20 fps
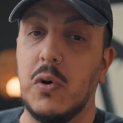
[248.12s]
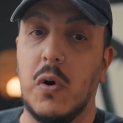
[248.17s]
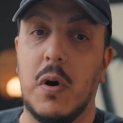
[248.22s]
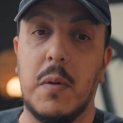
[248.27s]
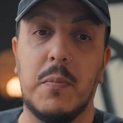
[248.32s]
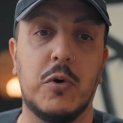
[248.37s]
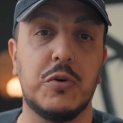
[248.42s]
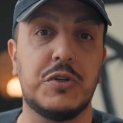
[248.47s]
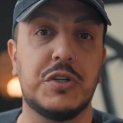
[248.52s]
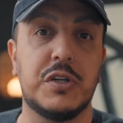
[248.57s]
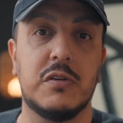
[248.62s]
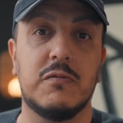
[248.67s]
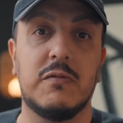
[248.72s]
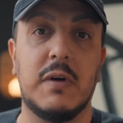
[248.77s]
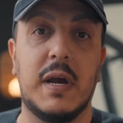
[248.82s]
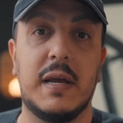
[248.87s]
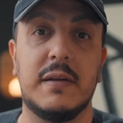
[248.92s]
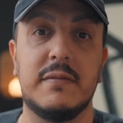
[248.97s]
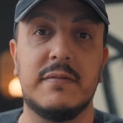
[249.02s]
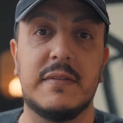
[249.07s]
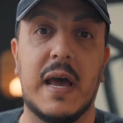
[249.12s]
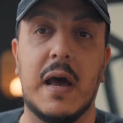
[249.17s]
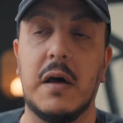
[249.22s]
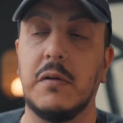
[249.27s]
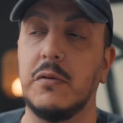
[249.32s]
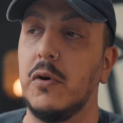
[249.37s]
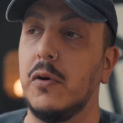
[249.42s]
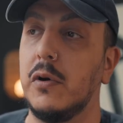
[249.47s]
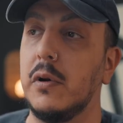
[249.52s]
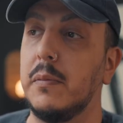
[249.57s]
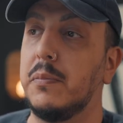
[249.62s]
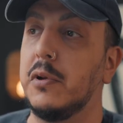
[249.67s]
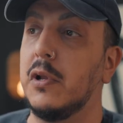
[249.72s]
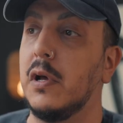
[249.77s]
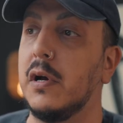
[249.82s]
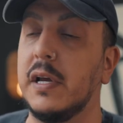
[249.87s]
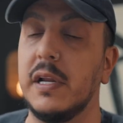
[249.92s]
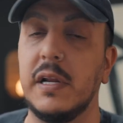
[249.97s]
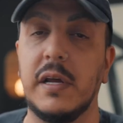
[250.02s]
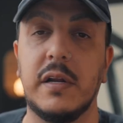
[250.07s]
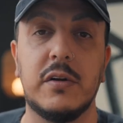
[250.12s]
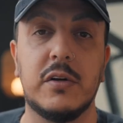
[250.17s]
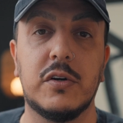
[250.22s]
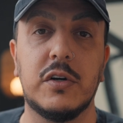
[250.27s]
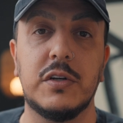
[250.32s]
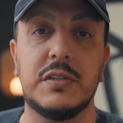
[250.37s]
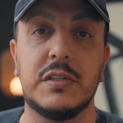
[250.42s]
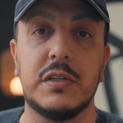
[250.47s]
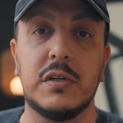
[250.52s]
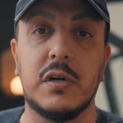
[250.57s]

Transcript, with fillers: Go on Motion Array, download it, plug it in, good to